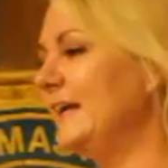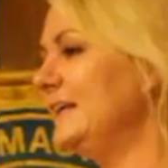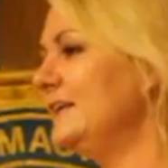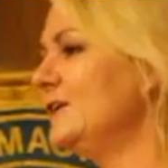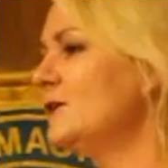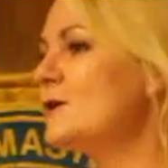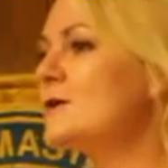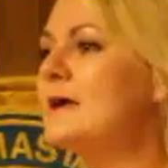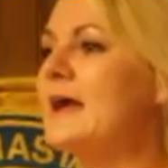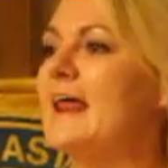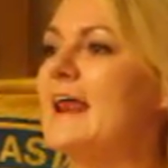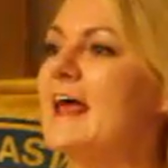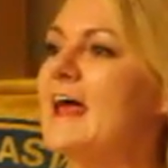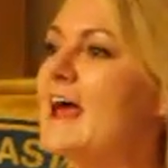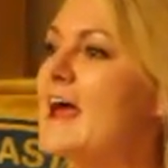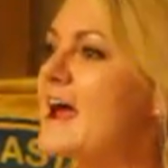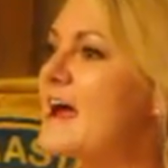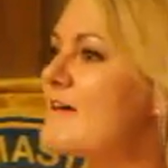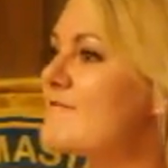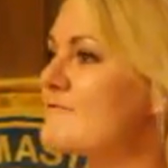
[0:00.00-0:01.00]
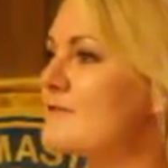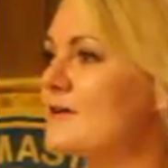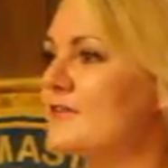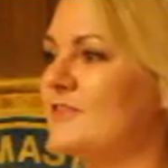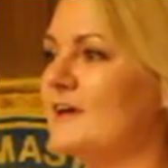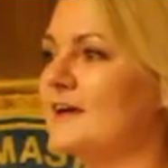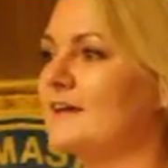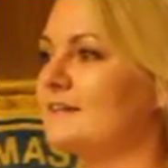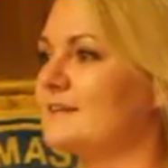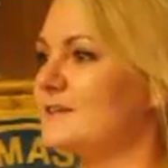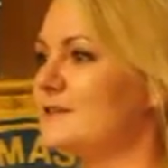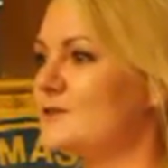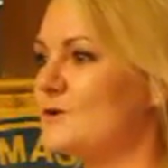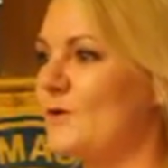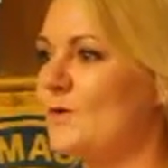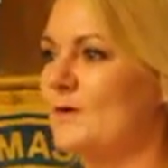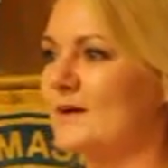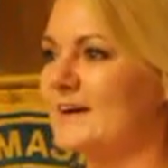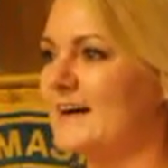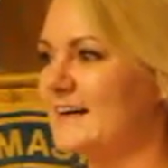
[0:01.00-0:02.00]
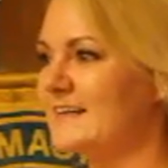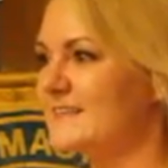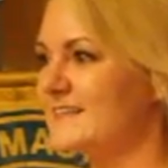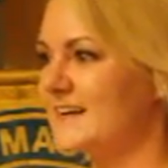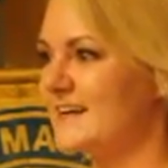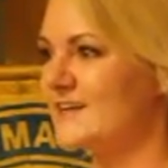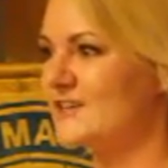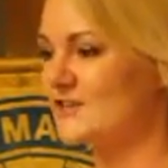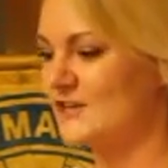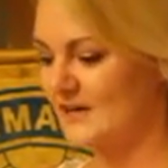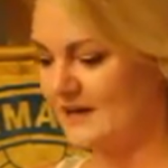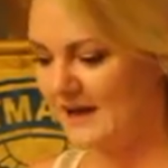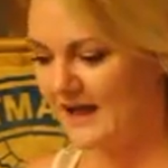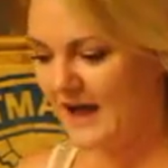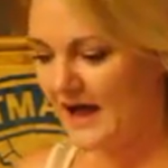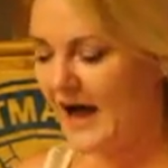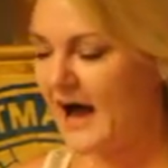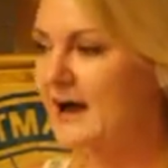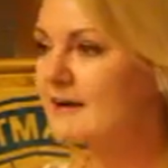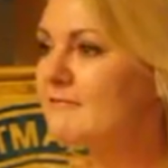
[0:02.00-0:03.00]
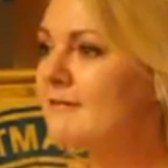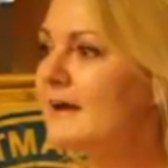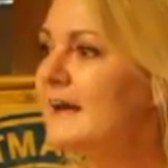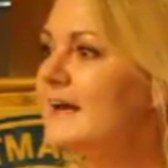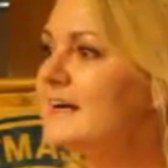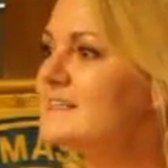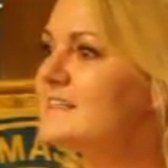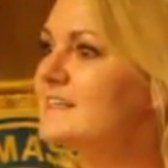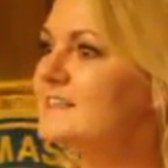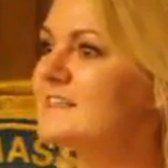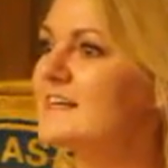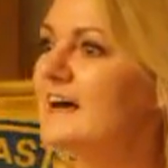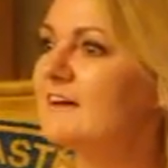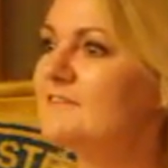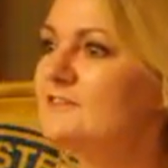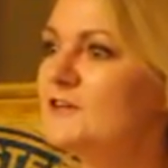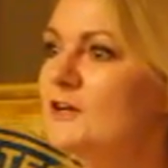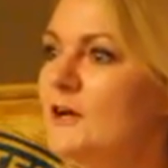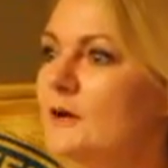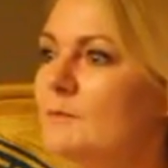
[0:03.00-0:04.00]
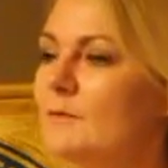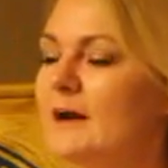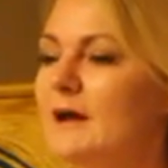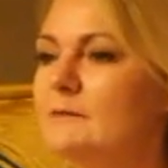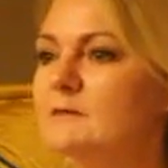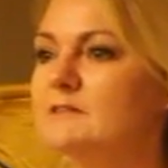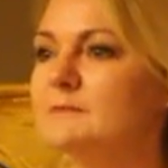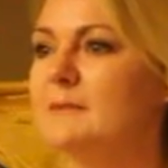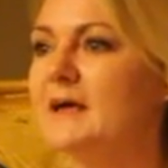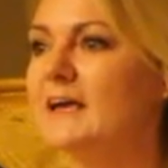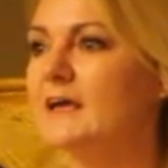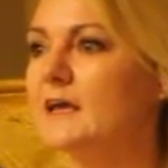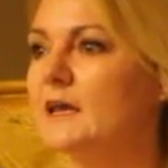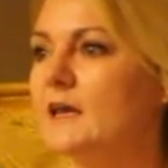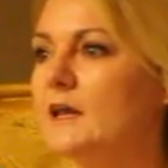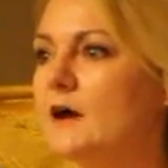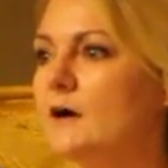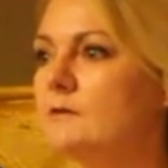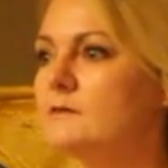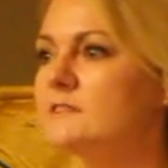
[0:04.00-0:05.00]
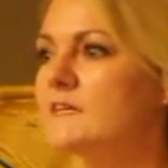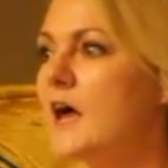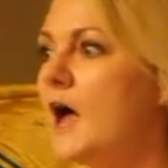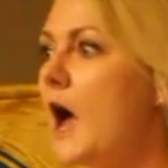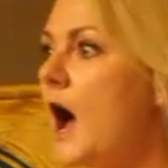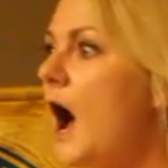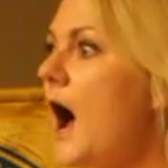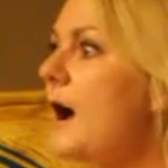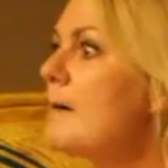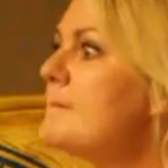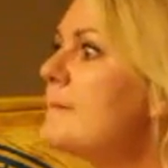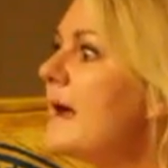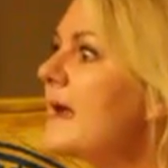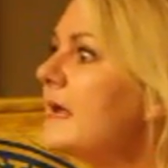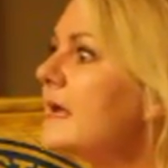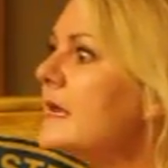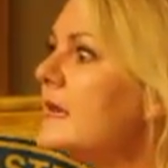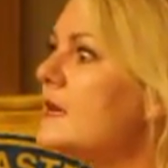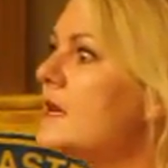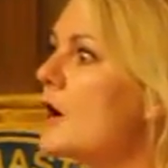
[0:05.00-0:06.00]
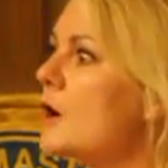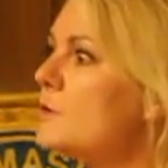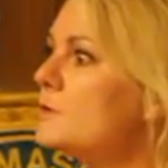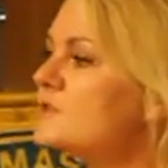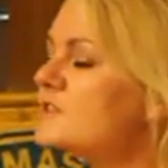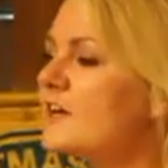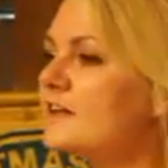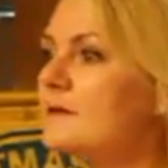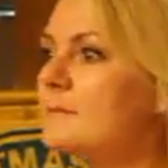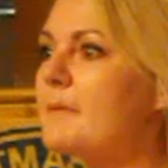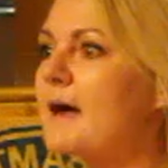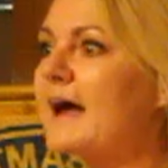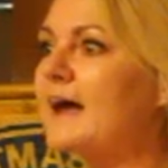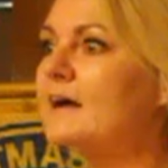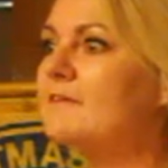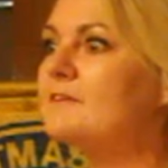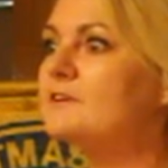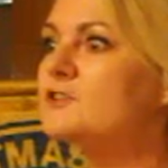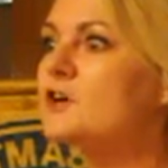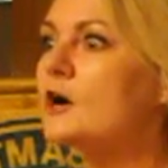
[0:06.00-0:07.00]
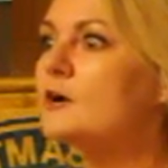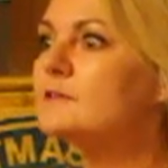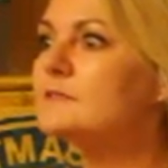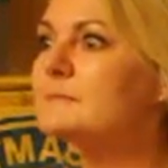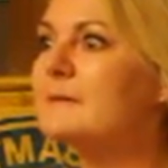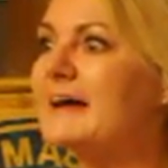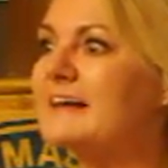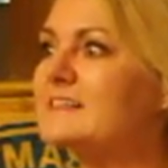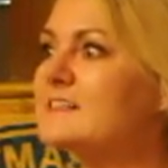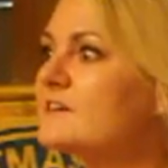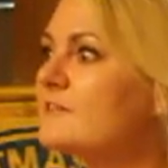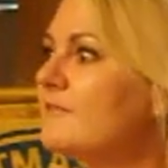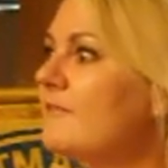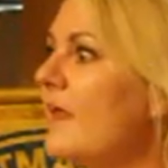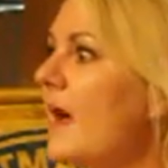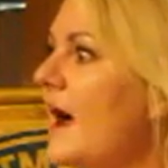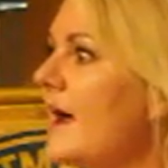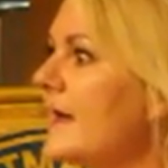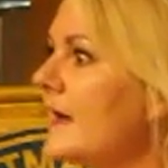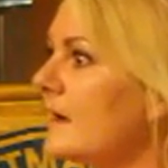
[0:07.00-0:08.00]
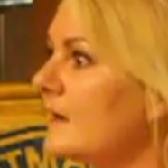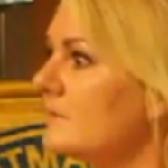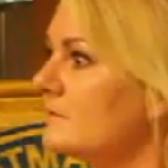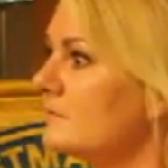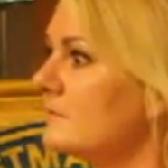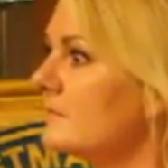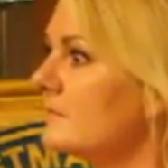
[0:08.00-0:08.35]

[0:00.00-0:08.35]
You get everything at this organization. I realized this afternoon when I was making notes, I'm making notes on the back of a Toastmaster flyer.